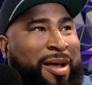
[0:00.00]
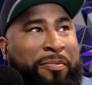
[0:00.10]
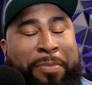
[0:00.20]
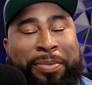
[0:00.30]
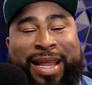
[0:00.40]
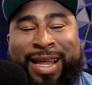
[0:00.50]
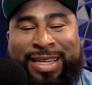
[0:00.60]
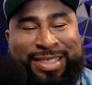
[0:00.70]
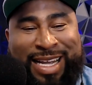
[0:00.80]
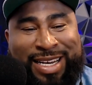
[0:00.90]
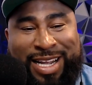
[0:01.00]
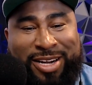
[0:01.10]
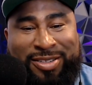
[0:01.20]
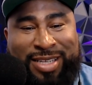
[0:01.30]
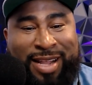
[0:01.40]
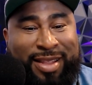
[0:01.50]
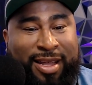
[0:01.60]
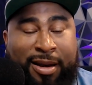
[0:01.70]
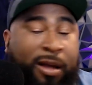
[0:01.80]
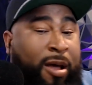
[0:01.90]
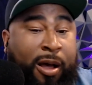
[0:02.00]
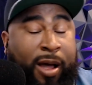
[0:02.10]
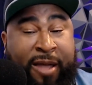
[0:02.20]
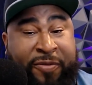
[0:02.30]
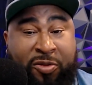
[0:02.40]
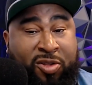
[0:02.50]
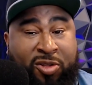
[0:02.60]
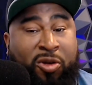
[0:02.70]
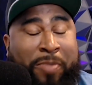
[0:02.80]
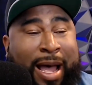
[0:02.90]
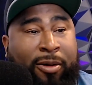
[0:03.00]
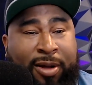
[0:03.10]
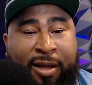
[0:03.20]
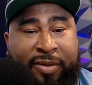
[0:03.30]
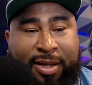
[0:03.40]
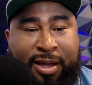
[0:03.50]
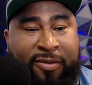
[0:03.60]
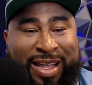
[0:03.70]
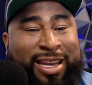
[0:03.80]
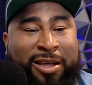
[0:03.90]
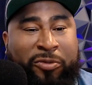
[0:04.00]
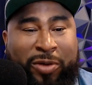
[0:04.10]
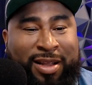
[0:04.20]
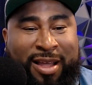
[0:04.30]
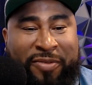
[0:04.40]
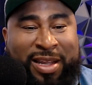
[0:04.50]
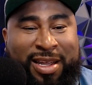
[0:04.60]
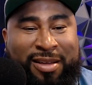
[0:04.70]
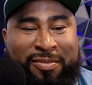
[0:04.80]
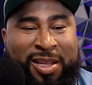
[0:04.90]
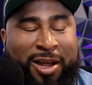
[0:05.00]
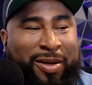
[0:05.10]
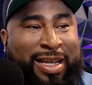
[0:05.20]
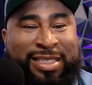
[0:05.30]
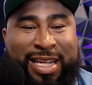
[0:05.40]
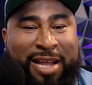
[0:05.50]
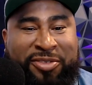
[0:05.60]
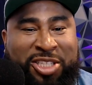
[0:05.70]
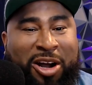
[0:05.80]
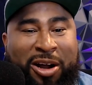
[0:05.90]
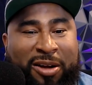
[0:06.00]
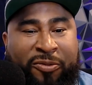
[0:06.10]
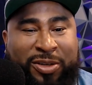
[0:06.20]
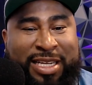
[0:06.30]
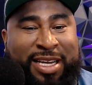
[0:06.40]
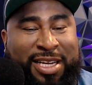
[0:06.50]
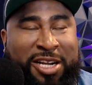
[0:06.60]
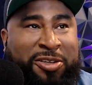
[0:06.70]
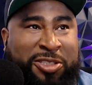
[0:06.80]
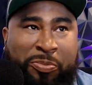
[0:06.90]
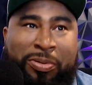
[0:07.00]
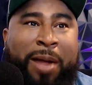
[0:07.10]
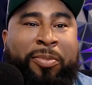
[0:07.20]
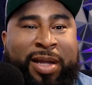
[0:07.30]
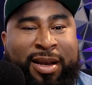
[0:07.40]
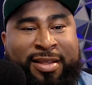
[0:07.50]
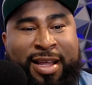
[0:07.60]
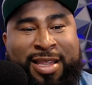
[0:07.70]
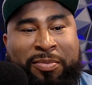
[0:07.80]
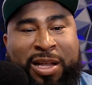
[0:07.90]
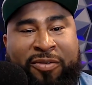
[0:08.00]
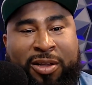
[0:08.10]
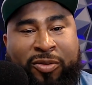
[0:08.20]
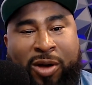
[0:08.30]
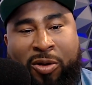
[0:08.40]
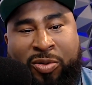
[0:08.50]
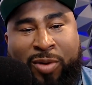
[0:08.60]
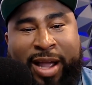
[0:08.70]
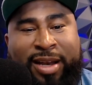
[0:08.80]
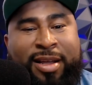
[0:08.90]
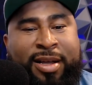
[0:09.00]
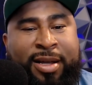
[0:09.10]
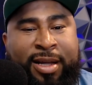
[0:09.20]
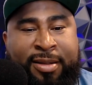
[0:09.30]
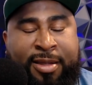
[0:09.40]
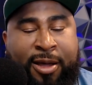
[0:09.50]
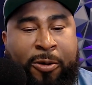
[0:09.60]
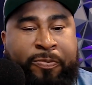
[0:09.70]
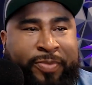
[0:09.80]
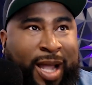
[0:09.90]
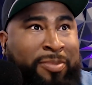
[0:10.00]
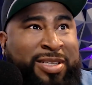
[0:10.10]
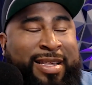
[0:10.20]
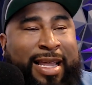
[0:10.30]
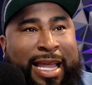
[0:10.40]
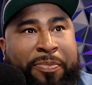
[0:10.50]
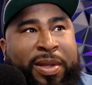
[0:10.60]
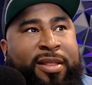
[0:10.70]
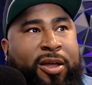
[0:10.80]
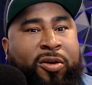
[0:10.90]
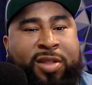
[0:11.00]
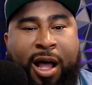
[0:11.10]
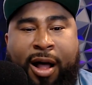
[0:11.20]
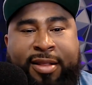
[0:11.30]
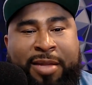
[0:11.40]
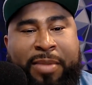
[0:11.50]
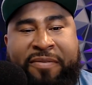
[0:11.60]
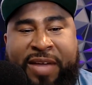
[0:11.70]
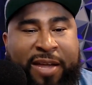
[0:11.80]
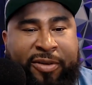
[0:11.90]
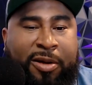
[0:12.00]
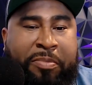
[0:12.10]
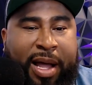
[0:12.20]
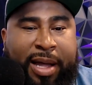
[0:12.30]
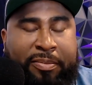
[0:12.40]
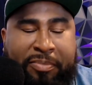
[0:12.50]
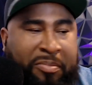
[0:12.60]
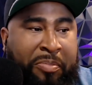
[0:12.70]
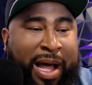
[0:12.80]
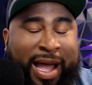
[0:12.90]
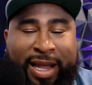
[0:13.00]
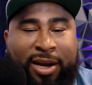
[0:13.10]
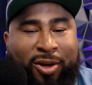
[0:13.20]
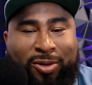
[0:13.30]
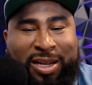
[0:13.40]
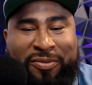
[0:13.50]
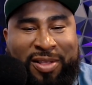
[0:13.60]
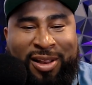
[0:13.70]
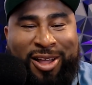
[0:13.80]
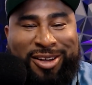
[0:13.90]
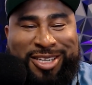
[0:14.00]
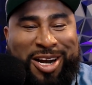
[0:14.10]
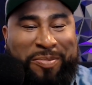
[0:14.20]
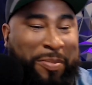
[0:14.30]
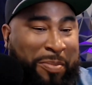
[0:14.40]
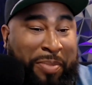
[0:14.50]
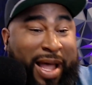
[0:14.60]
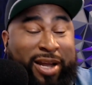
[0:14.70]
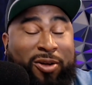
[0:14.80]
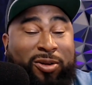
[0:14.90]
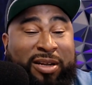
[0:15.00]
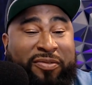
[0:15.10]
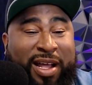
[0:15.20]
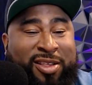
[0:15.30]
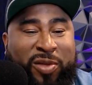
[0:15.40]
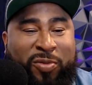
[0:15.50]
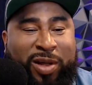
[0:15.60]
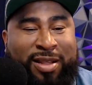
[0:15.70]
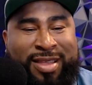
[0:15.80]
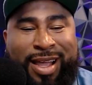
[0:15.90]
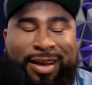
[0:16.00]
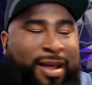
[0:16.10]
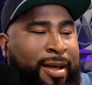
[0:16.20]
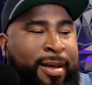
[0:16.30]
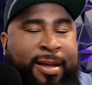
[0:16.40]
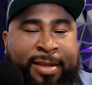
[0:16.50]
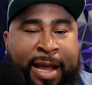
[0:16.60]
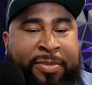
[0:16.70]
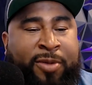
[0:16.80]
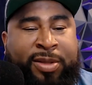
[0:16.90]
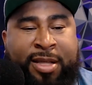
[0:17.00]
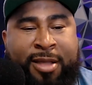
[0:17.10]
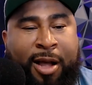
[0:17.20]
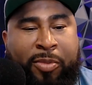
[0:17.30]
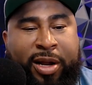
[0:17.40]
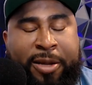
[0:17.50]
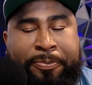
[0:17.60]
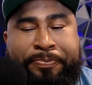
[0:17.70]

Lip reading: My plan is 10 years, and then if you zoom out of any ETF chart for 10 years, you're probably going to see some level of growth, right? And so I'm just keeping those odds in my favor by buying and holding for the long term. I'm a buy and hold investor with real estate. Same thing with the stock market.